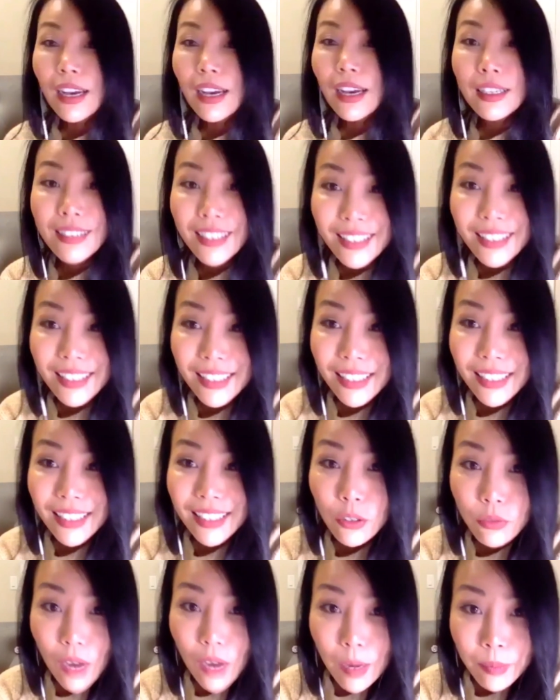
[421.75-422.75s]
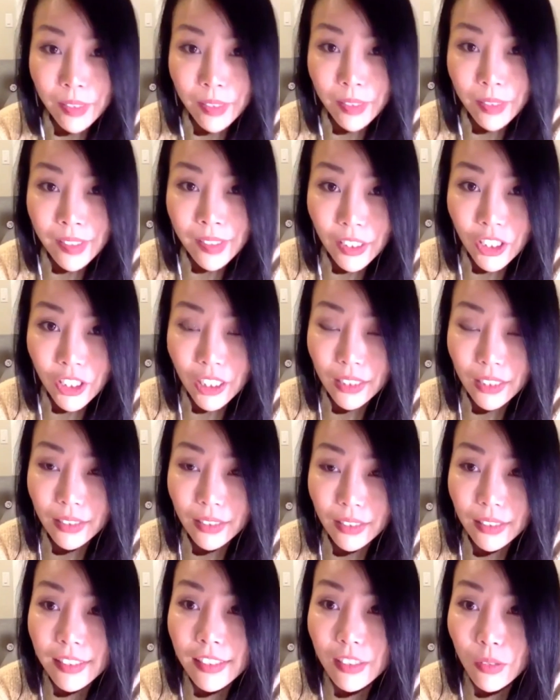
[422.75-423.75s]
SAT grammar section. You
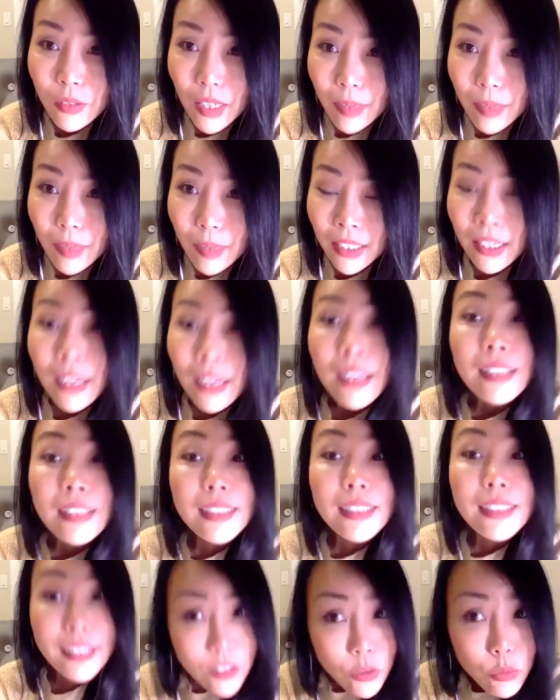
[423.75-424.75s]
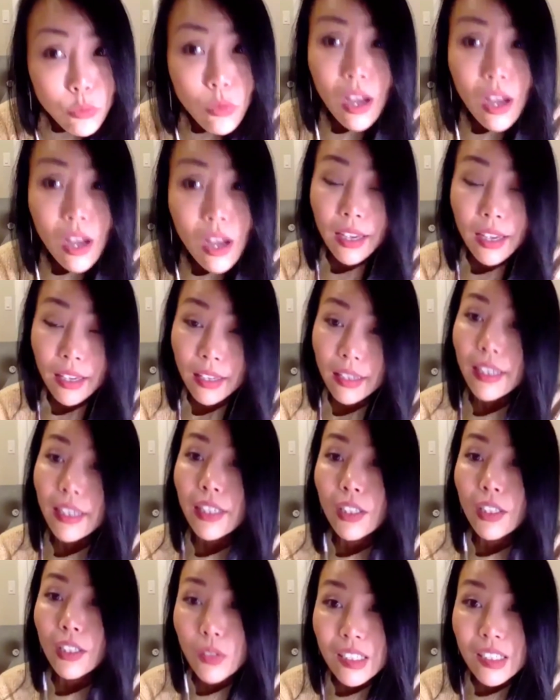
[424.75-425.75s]
see what I mean? This is why
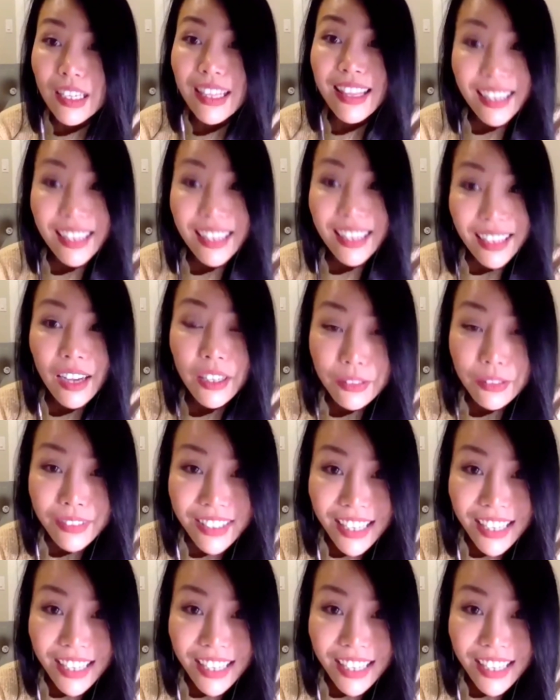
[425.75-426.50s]
you see that kind of